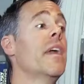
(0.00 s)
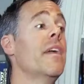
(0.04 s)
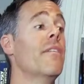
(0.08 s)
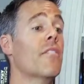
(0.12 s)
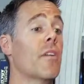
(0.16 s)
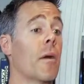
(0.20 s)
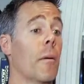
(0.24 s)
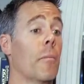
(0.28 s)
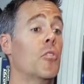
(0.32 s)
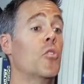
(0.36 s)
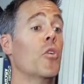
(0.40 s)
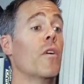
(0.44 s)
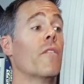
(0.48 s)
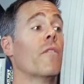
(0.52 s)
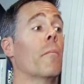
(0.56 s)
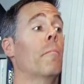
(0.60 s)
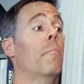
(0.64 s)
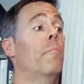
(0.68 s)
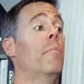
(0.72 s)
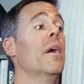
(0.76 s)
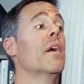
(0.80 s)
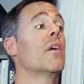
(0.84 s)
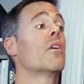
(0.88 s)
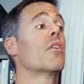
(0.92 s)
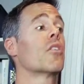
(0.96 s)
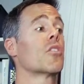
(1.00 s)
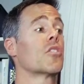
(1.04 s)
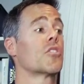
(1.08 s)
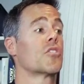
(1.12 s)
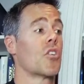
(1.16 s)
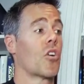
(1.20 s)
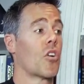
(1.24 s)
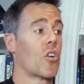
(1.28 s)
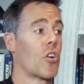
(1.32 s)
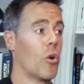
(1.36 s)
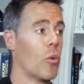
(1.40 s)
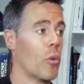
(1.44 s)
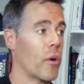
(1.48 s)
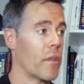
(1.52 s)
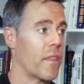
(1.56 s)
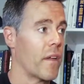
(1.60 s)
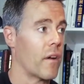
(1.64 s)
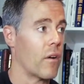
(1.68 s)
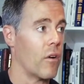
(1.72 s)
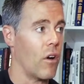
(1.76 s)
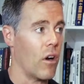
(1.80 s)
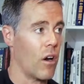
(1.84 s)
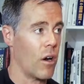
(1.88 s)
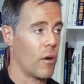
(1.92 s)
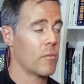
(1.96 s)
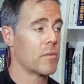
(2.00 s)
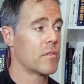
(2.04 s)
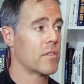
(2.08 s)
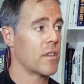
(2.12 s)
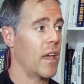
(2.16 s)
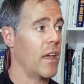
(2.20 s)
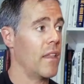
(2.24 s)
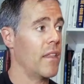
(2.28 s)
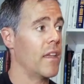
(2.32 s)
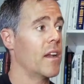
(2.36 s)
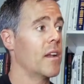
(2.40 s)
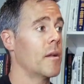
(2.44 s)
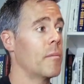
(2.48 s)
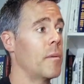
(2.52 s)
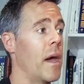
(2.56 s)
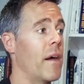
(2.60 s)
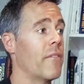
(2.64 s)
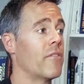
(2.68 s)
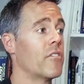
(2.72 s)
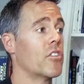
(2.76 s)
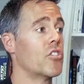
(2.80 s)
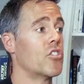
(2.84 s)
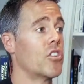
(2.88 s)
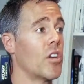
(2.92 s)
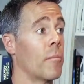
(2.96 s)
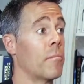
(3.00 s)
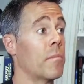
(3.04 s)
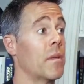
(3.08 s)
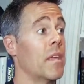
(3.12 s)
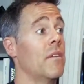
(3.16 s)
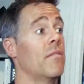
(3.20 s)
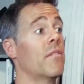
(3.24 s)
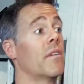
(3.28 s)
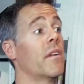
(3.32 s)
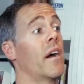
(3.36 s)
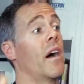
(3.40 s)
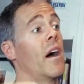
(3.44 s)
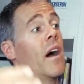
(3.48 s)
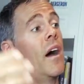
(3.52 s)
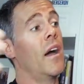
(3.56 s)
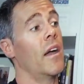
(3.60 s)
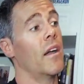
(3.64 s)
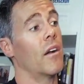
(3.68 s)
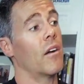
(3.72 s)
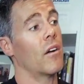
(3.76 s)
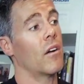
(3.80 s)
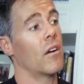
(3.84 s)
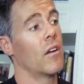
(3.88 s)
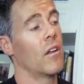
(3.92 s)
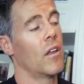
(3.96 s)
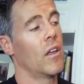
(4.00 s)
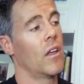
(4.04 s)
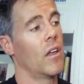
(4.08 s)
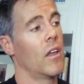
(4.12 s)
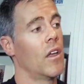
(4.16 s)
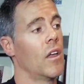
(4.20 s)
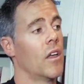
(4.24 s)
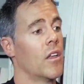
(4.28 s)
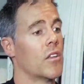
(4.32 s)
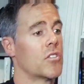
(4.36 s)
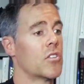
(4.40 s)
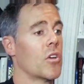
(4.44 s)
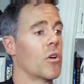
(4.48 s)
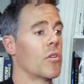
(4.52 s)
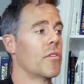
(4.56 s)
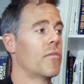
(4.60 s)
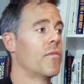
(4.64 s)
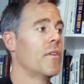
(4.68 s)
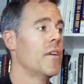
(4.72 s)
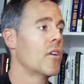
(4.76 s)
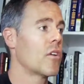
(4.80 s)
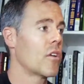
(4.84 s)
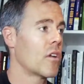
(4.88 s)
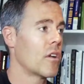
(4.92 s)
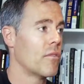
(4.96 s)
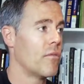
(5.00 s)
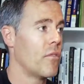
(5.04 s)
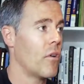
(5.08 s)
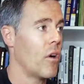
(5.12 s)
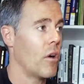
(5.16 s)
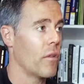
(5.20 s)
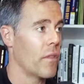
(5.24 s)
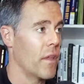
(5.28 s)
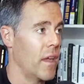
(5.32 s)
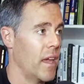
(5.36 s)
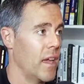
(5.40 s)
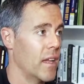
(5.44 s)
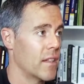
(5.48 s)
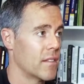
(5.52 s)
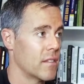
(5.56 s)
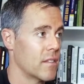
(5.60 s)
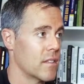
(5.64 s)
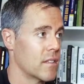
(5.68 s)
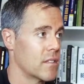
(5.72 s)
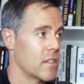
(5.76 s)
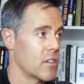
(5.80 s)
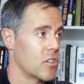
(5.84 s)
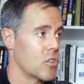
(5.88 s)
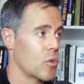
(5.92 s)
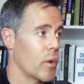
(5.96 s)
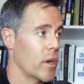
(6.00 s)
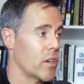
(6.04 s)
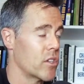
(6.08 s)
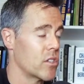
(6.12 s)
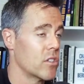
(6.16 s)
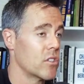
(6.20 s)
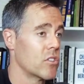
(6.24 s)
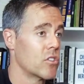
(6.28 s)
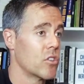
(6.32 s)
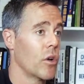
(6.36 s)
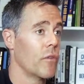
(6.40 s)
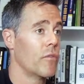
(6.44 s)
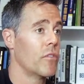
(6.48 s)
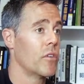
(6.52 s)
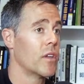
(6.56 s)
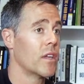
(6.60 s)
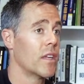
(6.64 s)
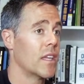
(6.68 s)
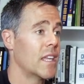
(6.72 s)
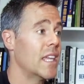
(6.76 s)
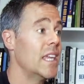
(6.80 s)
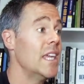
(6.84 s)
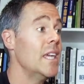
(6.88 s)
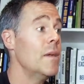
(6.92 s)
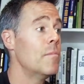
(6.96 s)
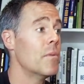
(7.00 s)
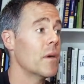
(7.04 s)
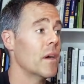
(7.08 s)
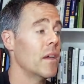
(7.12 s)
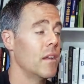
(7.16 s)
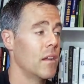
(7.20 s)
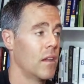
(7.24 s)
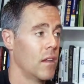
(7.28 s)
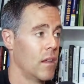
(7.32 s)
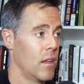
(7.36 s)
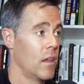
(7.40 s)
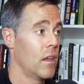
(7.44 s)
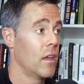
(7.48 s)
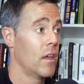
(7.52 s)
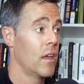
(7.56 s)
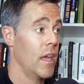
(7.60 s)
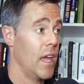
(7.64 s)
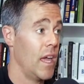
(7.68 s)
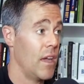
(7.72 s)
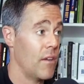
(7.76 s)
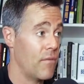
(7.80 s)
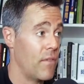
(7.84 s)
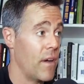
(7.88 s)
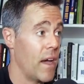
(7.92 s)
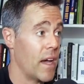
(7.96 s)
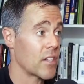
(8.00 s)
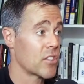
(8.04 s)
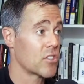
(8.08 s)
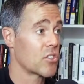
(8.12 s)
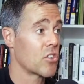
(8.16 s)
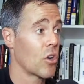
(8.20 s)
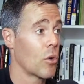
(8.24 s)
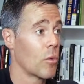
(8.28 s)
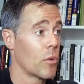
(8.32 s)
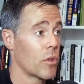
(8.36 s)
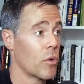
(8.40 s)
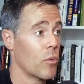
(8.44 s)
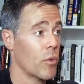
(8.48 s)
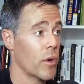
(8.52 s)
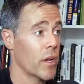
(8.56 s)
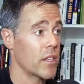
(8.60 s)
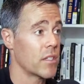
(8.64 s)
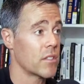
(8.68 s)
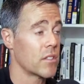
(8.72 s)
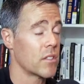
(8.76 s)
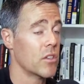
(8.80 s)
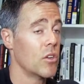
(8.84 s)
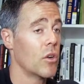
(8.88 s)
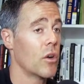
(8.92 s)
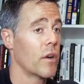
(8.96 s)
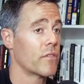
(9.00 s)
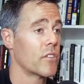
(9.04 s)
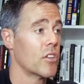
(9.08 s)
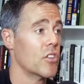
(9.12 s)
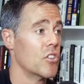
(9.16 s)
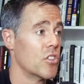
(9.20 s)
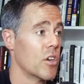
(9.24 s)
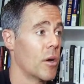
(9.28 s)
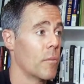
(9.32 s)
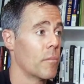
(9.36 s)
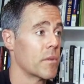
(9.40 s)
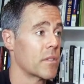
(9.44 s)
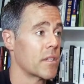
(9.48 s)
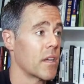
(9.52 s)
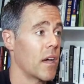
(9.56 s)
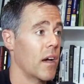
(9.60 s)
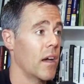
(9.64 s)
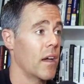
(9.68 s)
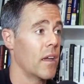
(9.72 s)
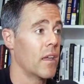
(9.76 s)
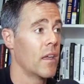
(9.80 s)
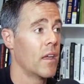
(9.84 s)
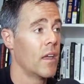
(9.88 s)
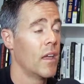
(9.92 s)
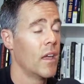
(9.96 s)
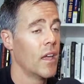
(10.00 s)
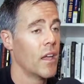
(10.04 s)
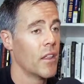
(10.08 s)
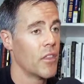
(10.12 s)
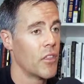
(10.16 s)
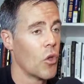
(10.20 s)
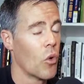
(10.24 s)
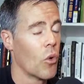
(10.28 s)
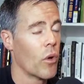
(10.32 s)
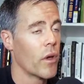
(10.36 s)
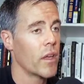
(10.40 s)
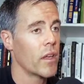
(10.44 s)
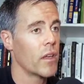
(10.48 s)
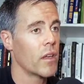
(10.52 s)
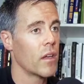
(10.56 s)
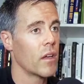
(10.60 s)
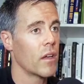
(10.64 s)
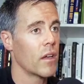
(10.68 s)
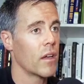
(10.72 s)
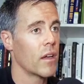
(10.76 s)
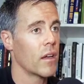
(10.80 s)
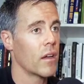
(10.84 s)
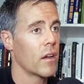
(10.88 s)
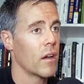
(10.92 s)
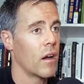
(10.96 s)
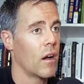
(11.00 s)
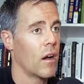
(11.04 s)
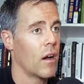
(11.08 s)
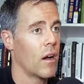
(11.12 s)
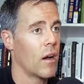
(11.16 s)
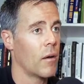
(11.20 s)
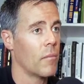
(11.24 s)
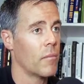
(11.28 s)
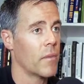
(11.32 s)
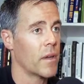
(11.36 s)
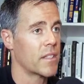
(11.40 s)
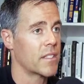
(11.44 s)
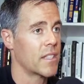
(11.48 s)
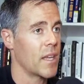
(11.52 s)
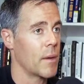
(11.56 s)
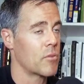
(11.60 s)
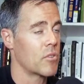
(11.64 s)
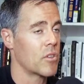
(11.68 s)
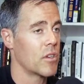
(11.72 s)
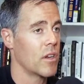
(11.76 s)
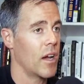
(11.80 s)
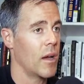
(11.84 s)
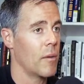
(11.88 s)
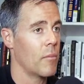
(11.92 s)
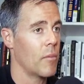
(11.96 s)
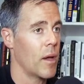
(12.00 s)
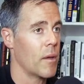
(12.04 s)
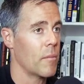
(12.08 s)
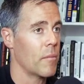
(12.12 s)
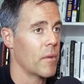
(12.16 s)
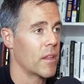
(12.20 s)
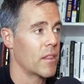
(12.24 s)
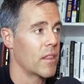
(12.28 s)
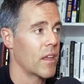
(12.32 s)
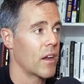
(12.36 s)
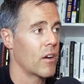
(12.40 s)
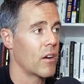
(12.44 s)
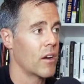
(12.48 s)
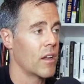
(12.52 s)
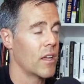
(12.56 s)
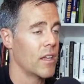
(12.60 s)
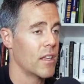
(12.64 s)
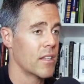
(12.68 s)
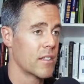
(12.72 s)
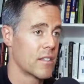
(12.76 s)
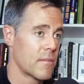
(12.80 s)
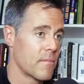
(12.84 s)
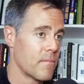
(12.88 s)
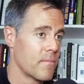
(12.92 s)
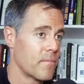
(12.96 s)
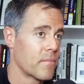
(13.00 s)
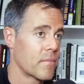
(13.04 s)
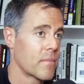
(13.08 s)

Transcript: they even up do have a bigger circle with their arms, yep. and then end up having to jump even higher. Yep. So the feet are going to follow the hands in this situation. So if you can keep it a fast turn with the wrists, you don't have to jump as high. The only um, exception I might make there is